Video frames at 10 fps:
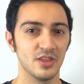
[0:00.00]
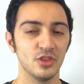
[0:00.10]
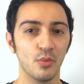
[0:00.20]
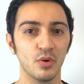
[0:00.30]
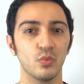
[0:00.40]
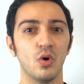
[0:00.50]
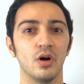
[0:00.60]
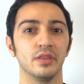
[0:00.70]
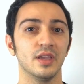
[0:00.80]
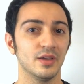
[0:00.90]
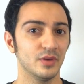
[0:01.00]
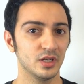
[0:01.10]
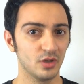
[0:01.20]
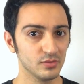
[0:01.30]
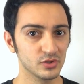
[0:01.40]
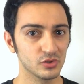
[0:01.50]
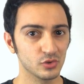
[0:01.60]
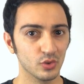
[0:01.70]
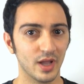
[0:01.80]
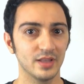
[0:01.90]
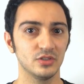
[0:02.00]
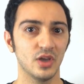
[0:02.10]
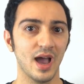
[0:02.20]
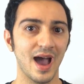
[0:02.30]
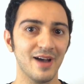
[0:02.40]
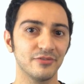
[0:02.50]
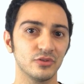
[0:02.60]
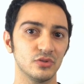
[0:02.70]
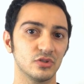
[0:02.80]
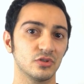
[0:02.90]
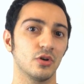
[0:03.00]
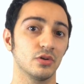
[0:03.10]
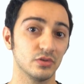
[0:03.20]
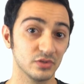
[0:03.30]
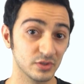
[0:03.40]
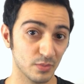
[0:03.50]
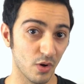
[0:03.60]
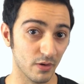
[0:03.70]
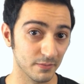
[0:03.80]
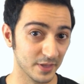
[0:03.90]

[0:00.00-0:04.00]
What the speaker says: Number one, when it comes to solo ad, you have to start small.